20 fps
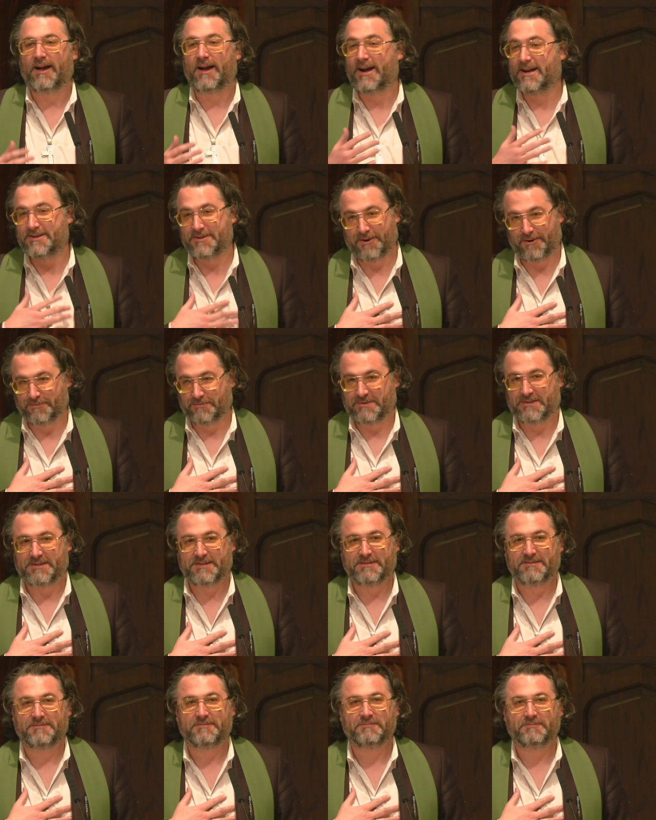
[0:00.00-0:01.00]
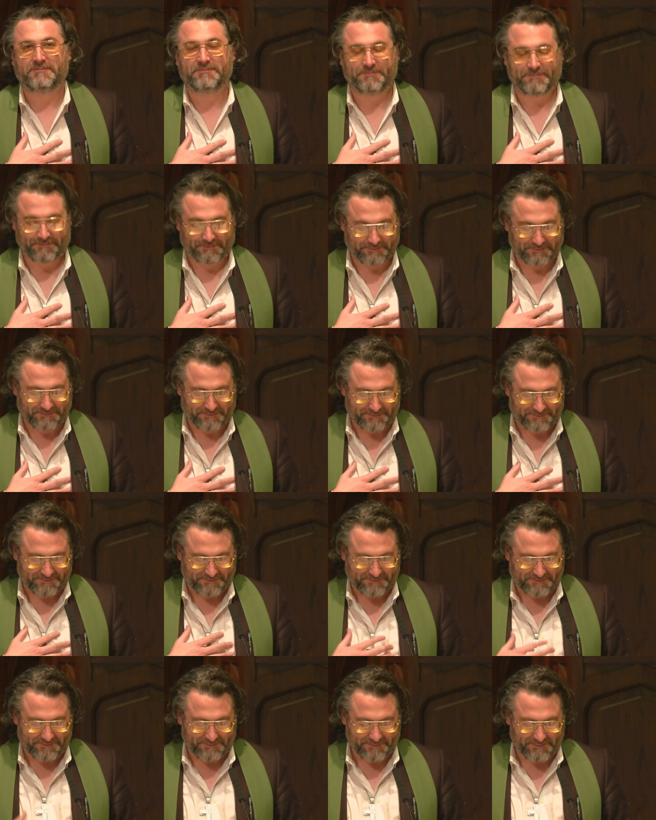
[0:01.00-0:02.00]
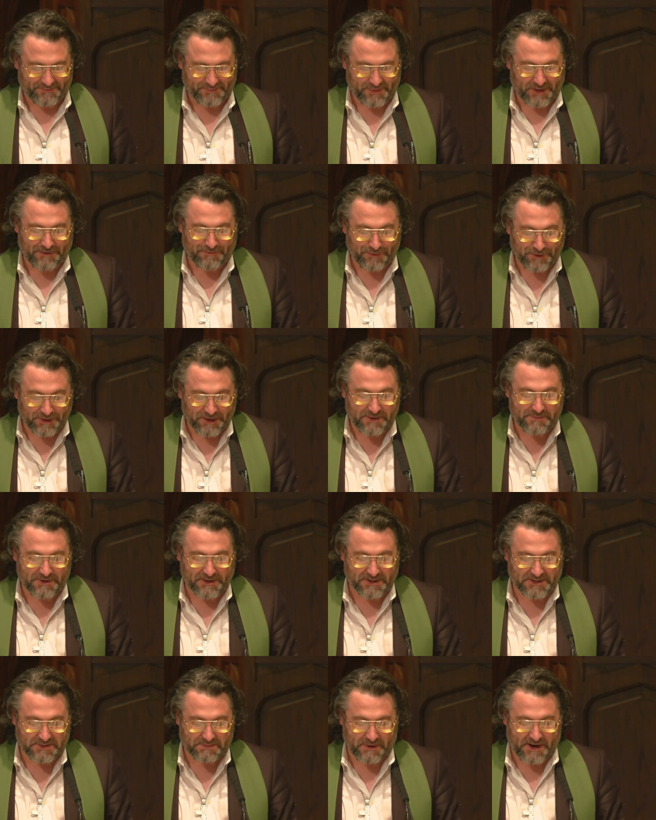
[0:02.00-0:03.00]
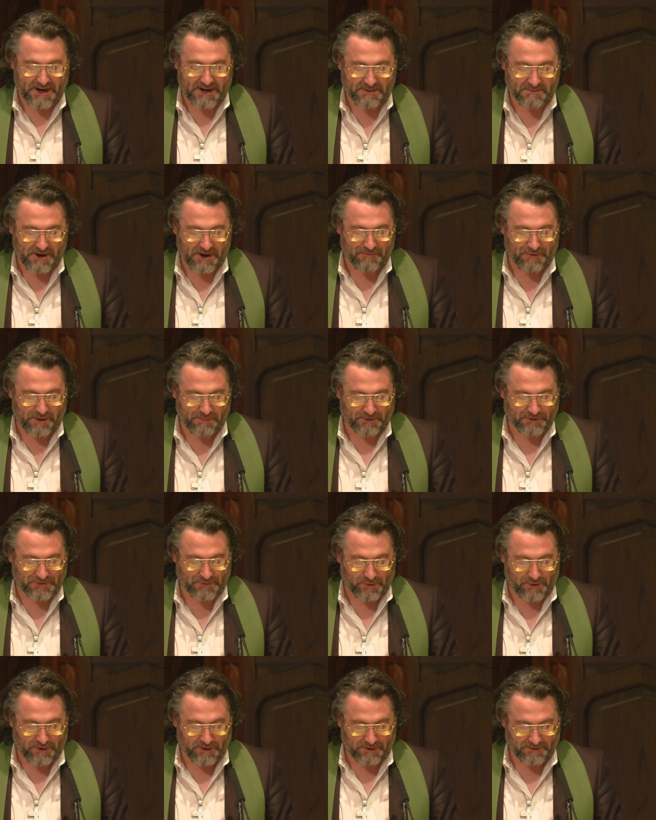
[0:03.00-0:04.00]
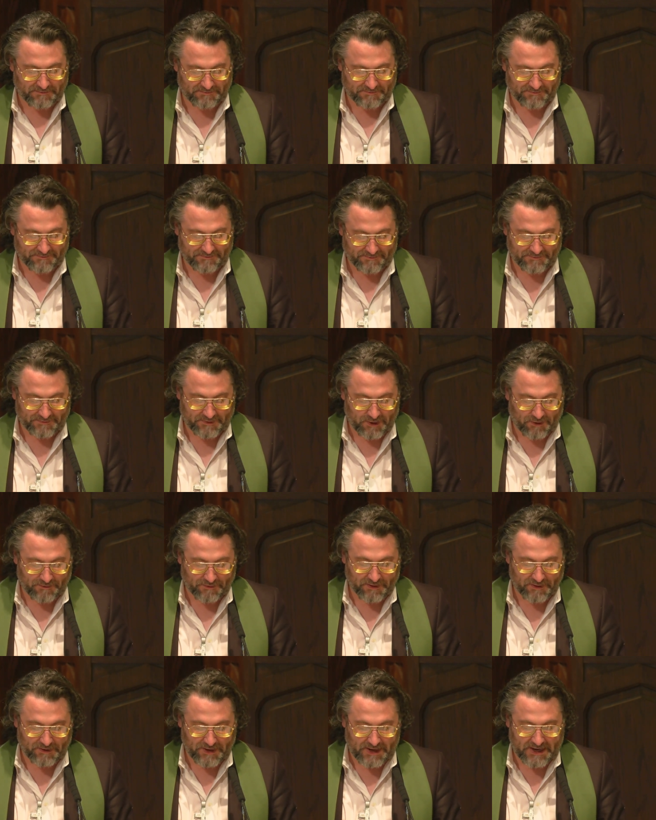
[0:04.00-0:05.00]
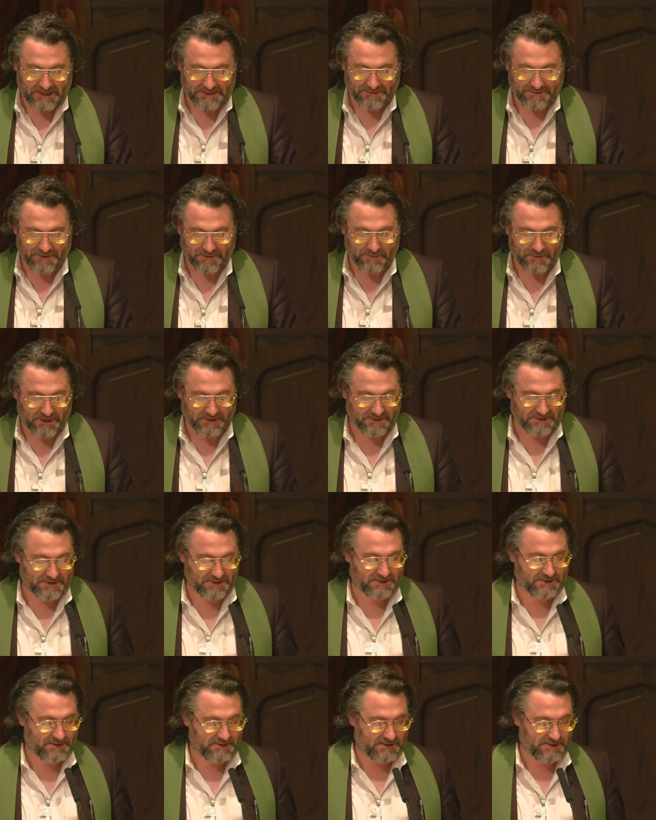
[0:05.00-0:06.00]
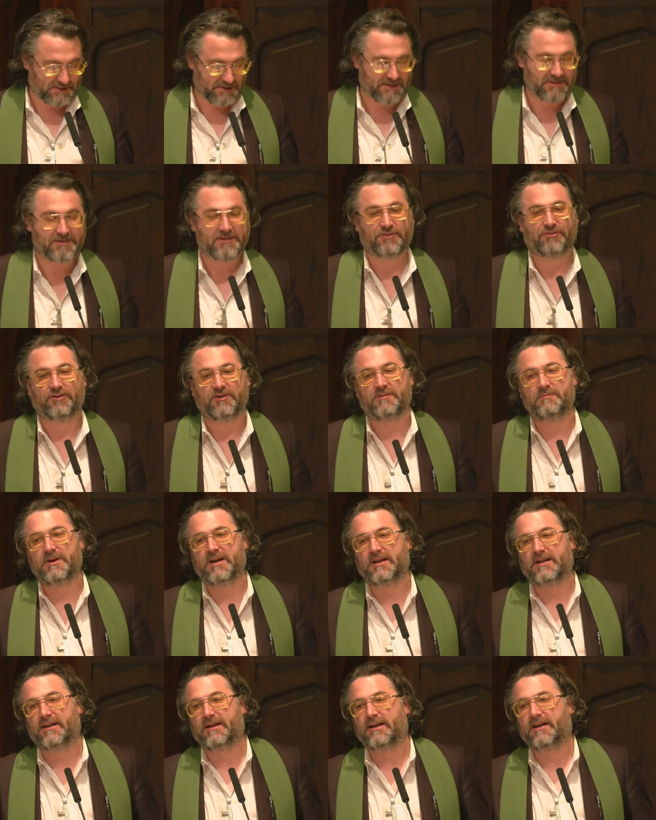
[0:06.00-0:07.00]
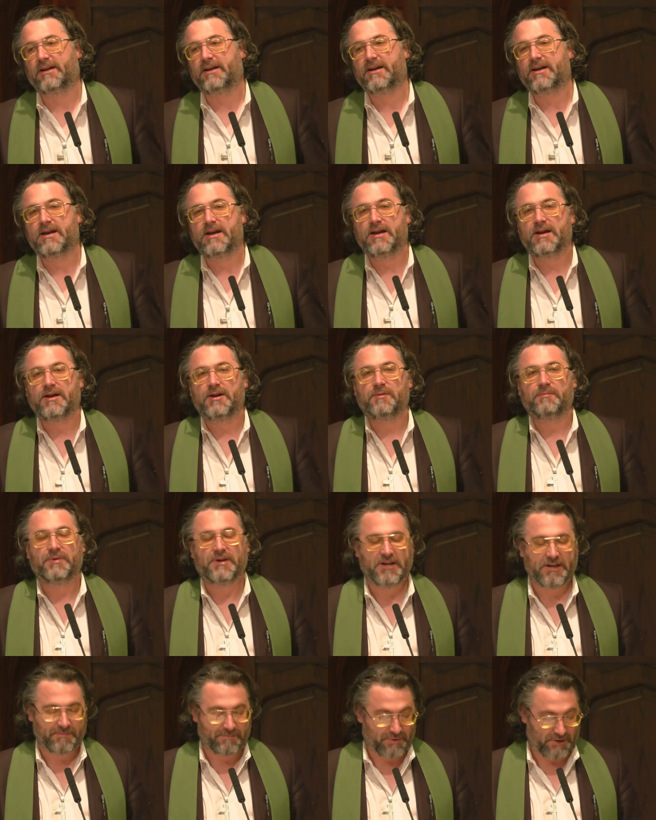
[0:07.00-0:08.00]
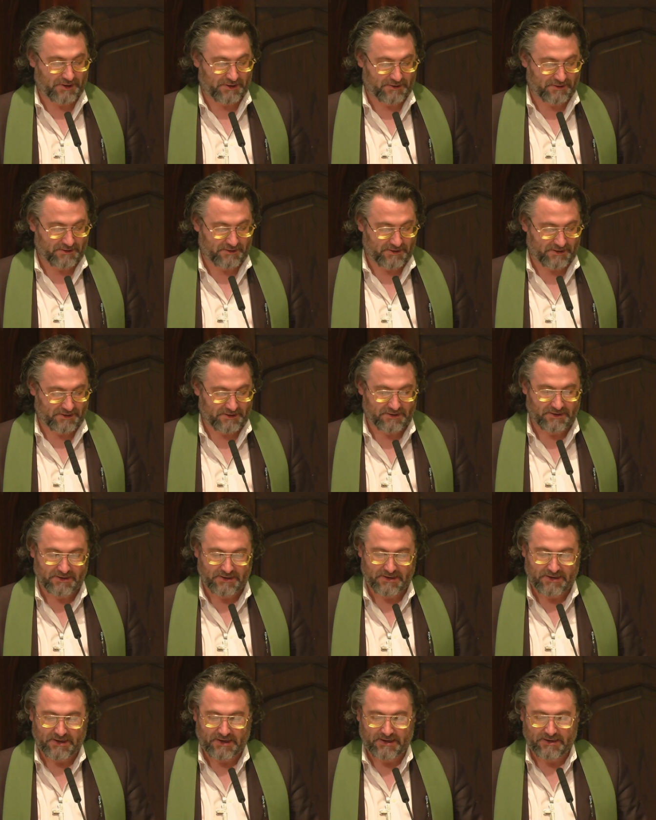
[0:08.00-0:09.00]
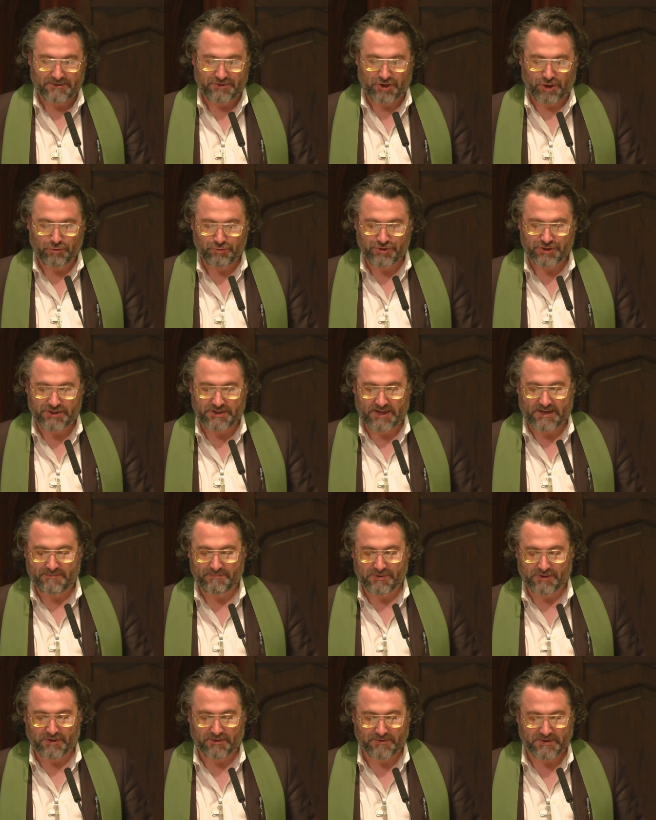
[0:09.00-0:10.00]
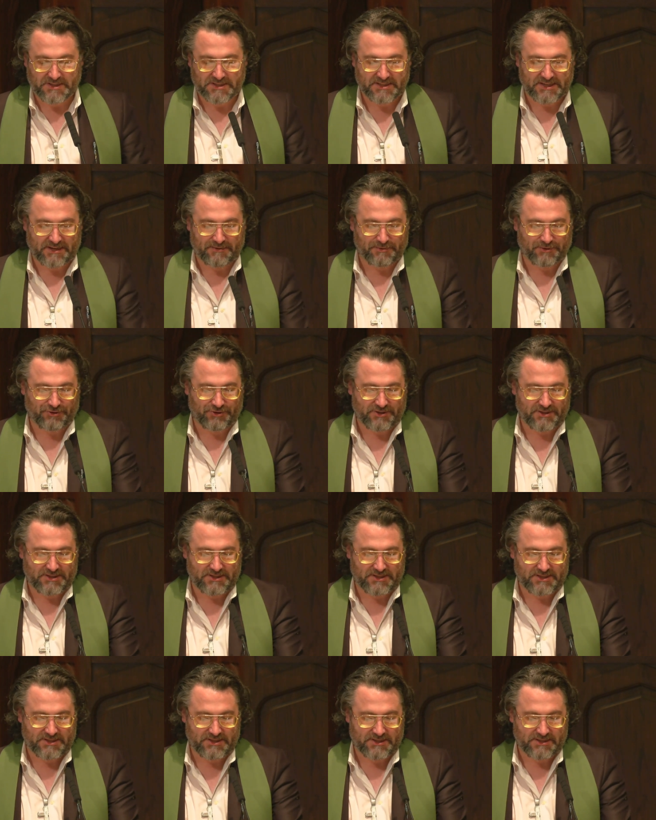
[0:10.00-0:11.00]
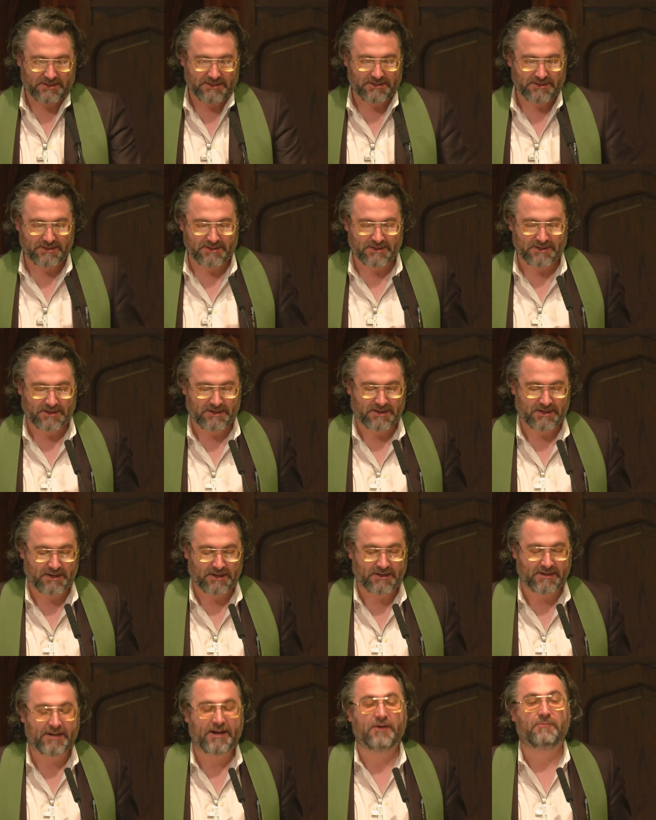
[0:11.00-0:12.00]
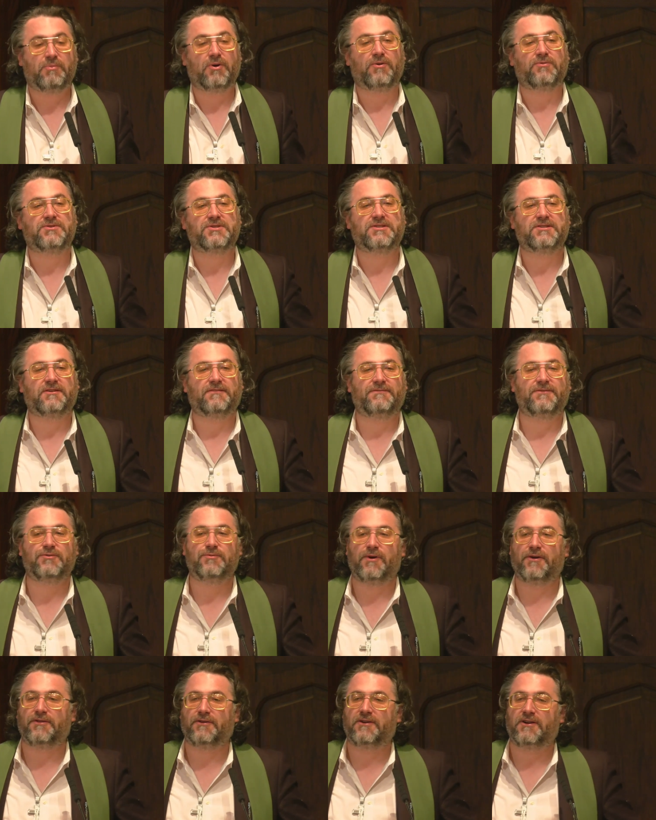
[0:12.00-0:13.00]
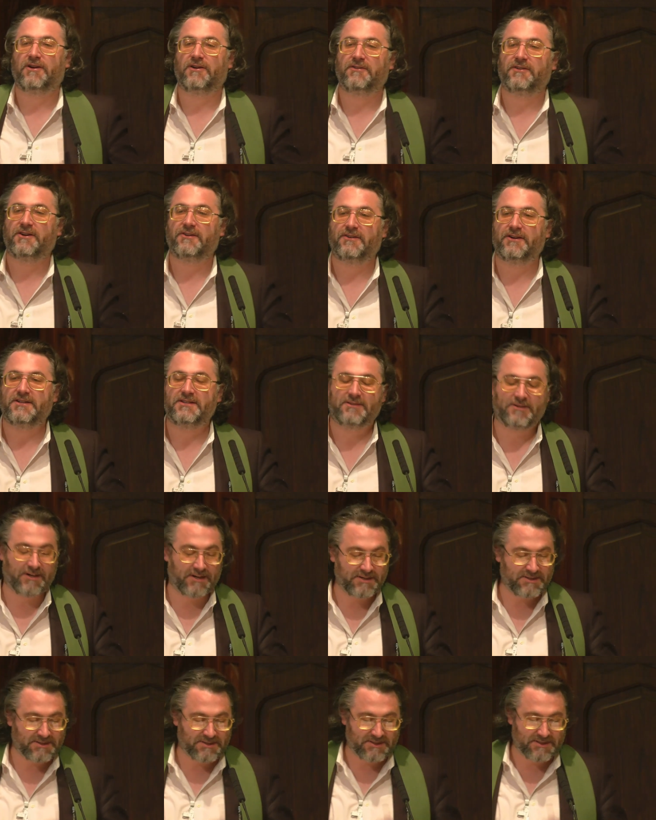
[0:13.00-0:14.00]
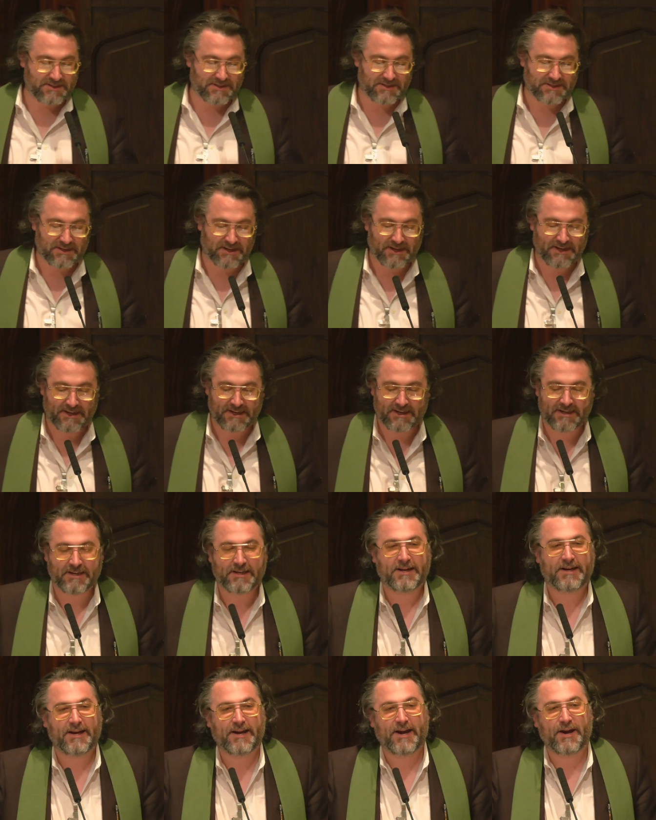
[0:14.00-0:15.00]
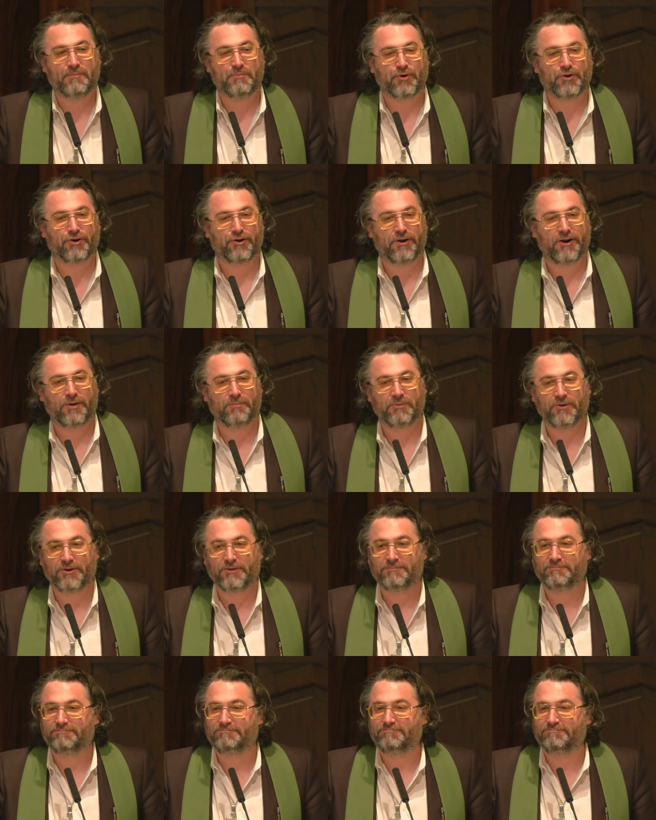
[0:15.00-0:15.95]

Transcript: I don't. But I've really been expanding my repertoire over the last few months. In addition to making peanut butter toast and bologna sandwiches. I can now boast a few other culinary delights like hamburger helper.